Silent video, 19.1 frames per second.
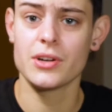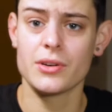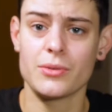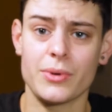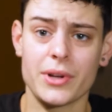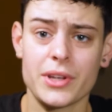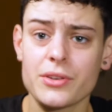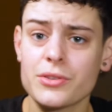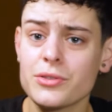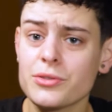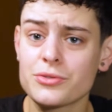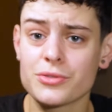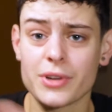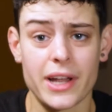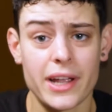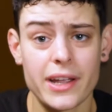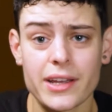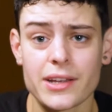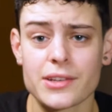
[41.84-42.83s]
When you do
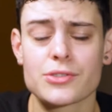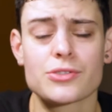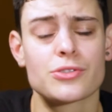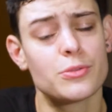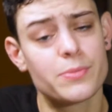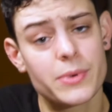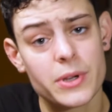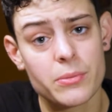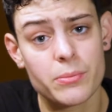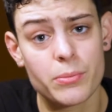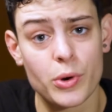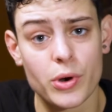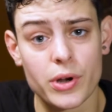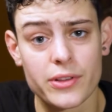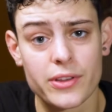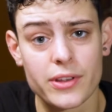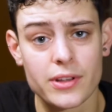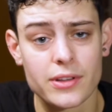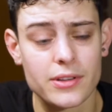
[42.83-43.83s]
drag, it's super
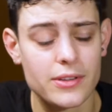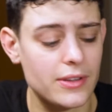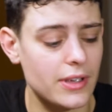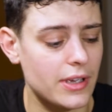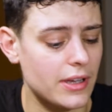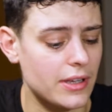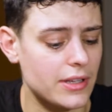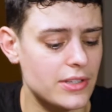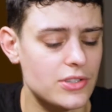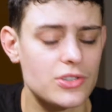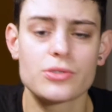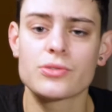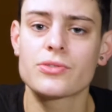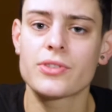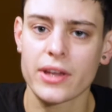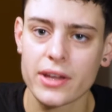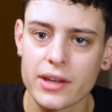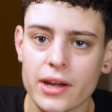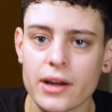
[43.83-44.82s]
important that you
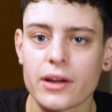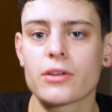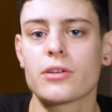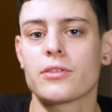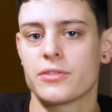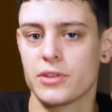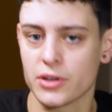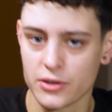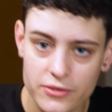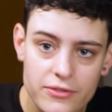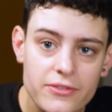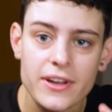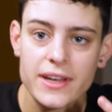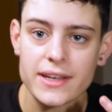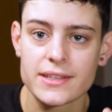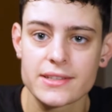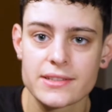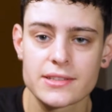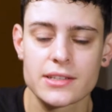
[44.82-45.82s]
take care of your
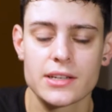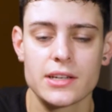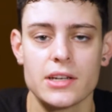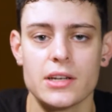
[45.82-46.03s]
face,